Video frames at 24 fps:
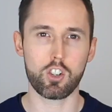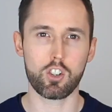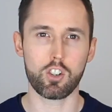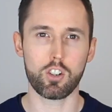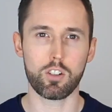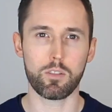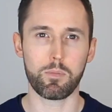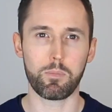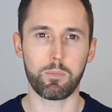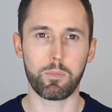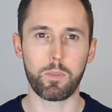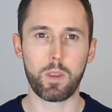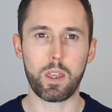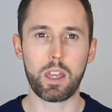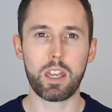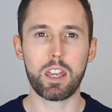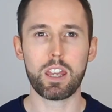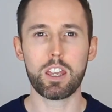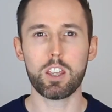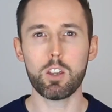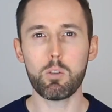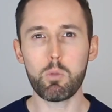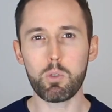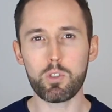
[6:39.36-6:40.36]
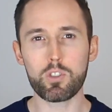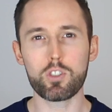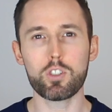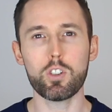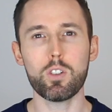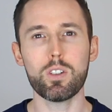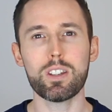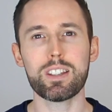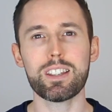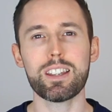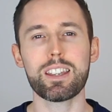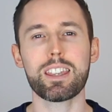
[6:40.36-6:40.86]
tension. You want
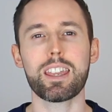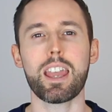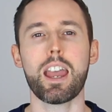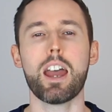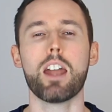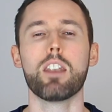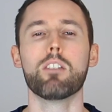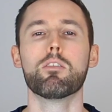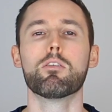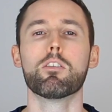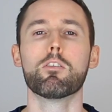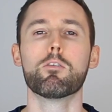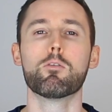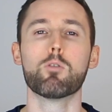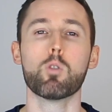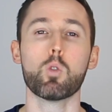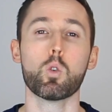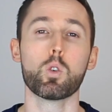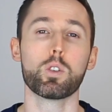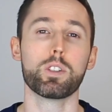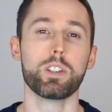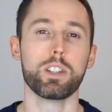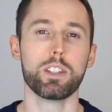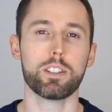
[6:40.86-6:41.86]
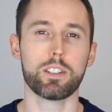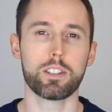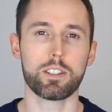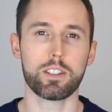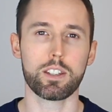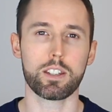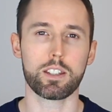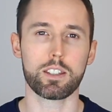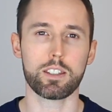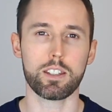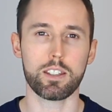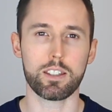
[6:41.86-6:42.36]
to do this again 40 to
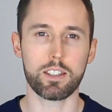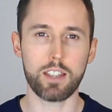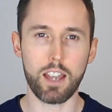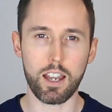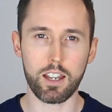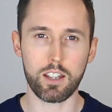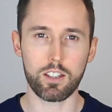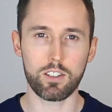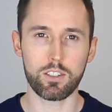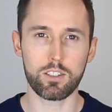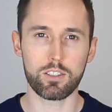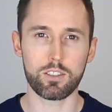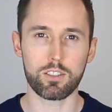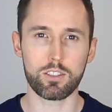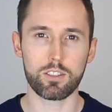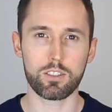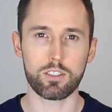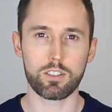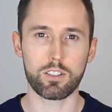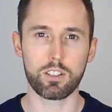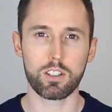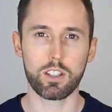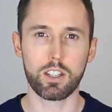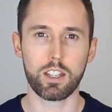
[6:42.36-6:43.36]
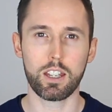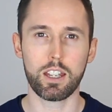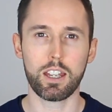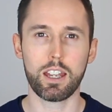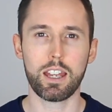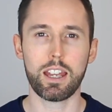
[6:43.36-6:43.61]
60 seconds.